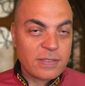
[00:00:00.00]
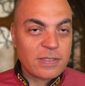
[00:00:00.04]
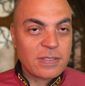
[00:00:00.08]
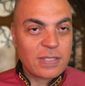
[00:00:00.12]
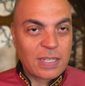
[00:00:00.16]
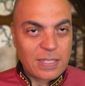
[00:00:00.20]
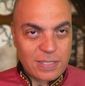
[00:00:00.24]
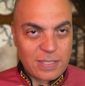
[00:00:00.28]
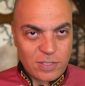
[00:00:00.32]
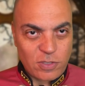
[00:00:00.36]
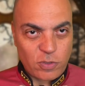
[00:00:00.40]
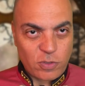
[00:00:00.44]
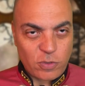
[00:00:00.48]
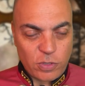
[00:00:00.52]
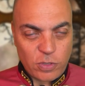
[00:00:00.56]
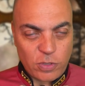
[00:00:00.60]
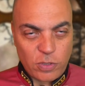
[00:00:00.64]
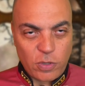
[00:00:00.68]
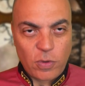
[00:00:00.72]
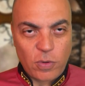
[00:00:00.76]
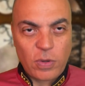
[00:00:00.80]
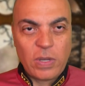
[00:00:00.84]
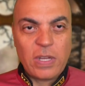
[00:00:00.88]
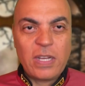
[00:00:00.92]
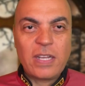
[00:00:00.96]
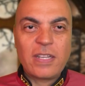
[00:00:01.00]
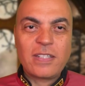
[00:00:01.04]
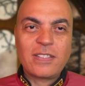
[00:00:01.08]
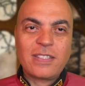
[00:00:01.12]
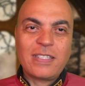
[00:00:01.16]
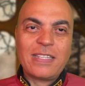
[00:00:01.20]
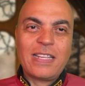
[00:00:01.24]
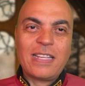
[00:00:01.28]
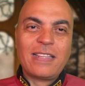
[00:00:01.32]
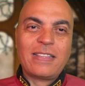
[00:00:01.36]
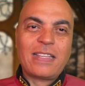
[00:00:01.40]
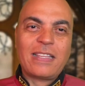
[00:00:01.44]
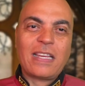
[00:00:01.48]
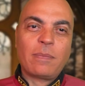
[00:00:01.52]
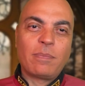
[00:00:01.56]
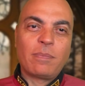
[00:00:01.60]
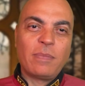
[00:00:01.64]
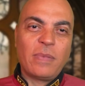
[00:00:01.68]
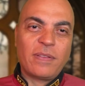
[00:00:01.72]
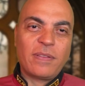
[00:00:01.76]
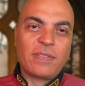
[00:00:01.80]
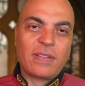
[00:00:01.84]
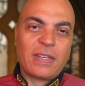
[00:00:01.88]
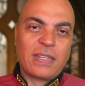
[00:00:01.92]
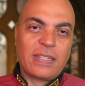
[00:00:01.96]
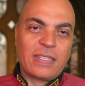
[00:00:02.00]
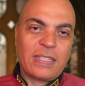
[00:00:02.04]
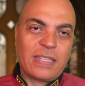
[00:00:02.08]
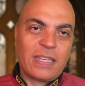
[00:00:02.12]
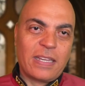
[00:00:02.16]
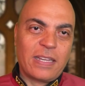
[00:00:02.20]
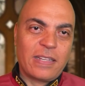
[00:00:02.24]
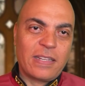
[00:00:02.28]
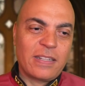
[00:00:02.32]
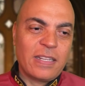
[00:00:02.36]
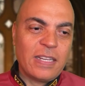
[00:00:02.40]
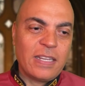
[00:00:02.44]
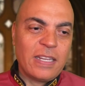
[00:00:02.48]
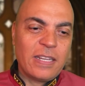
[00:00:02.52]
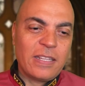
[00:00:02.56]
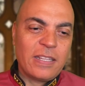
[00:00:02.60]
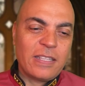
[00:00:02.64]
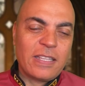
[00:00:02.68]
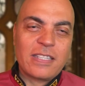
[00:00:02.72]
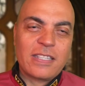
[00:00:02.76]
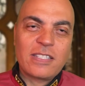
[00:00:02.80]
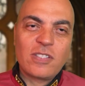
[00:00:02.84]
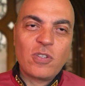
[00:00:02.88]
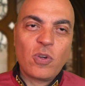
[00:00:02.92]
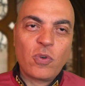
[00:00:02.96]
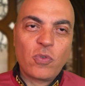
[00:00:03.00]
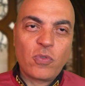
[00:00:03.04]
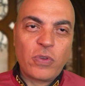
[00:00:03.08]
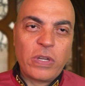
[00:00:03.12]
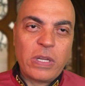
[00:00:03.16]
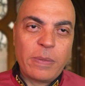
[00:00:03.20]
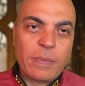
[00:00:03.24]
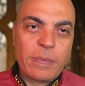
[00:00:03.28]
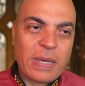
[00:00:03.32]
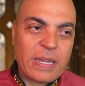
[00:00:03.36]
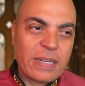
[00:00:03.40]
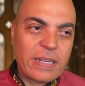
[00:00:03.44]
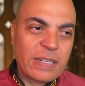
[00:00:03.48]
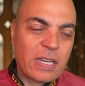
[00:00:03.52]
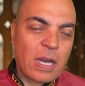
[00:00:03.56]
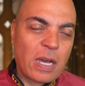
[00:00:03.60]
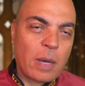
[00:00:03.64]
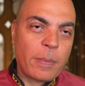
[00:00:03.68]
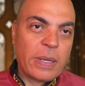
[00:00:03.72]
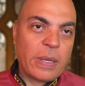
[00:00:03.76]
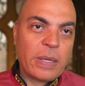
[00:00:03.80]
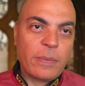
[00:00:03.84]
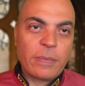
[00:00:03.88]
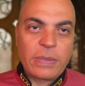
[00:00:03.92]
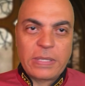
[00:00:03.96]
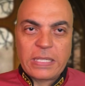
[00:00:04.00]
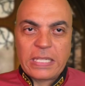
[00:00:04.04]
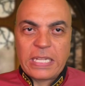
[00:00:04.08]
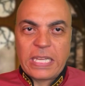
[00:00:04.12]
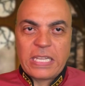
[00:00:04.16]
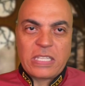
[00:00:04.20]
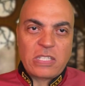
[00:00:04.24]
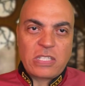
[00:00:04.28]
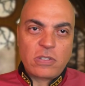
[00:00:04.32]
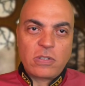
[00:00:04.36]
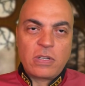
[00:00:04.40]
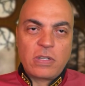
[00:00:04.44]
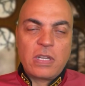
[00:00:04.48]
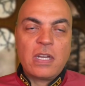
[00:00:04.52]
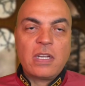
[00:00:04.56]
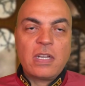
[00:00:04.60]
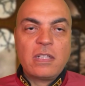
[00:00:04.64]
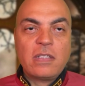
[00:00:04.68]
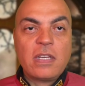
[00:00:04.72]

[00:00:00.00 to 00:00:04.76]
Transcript: Just so you know. So get that myth out of your head. There's no green man coming with laser.